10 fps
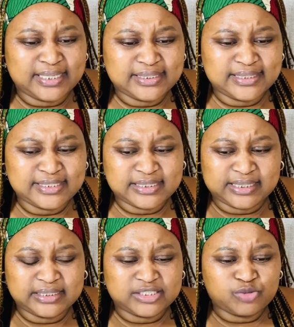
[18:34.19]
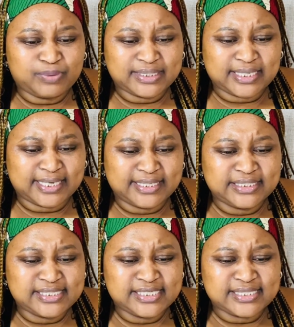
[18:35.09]
Let's read this part again.
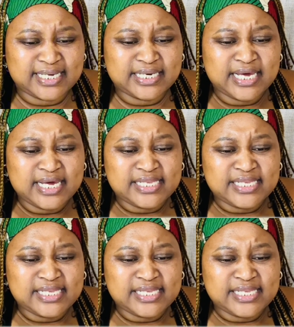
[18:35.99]
It says that